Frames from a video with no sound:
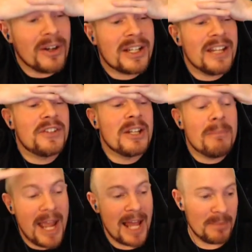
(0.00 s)
a gifting
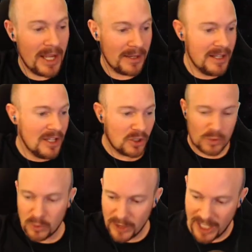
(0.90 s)
madman.
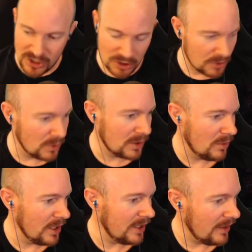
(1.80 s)
Cruel Angel, you were the
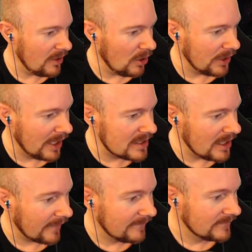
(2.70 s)
one that. Hold on a sec.